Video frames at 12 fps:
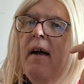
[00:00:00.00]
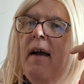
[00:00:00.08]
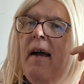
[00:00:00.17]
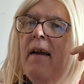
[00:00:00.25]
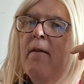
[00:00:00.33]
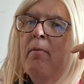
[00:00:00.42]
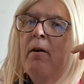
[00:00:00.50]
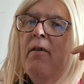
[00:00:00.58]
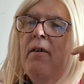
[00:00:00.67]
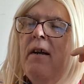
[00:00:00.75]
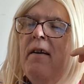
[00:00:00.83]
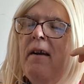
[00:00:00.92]
And the
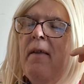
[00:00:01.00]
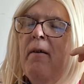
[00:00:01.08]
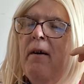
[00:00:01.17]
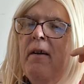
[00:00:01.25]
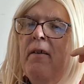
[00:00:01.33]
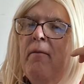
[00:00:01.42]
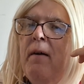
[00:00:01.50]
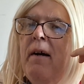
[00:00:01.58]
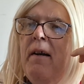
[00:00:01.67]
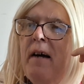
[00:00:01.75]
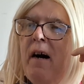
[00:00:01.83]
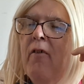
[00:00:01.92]
person at the other end is very
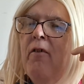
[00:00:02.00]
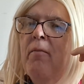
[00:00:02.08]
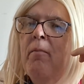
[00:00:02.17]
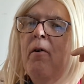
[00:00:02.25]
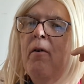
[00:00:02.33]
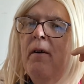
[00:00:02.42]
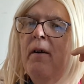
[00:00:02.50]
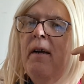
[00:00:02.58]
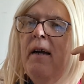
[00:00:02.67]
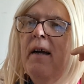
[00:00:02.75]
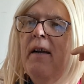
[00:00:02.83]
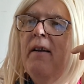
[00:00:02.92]
knowledgeable
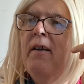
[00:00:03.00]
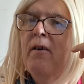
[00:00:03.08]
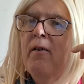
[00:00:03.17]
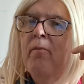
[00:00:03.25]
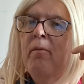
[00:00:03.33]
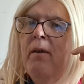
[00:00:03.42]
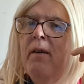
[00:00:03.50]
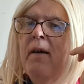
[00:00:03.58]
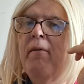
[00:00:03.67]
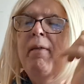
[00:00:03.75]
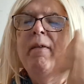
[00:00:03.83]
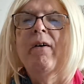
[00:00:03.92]
and
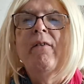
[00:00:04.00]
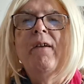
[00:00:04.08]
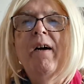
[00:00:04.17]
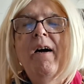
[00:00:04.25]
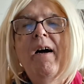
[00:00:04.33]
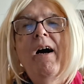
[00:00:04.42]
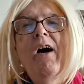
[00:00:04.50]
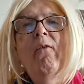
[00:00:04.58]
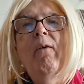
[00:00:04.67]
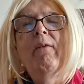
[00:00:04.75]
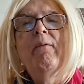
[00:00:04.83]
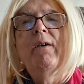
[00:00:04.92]
everything else.
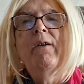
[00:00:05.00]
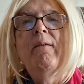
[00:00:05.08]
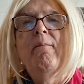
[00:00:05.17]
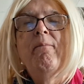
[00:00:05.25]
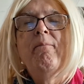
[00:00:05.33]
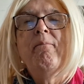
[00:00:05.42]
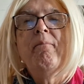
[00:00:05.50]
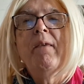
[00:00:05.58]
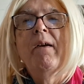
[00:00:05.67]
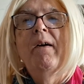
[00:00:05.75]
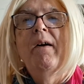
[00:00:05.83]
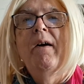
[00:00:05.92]
However,
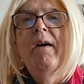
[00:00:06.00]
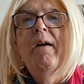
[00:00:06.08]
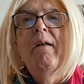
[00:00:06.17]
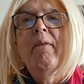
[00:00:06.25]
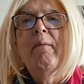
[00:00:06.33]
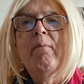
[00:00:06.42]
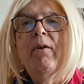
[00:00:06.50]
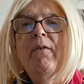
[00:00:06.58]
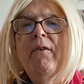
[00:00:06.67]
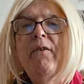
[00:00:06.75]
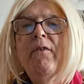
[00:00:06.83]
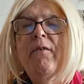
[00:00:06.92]
the
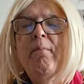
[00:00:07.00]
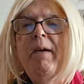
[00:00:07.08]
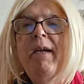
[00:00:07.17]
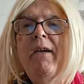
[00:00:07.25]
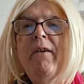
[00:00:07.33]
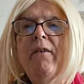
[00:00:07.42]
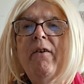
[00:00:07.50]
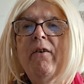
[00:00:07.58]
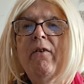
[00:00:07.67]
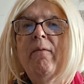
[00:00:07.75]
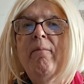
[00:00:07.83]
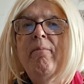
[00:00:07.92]
person you're speaking
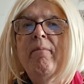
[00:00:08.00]
to,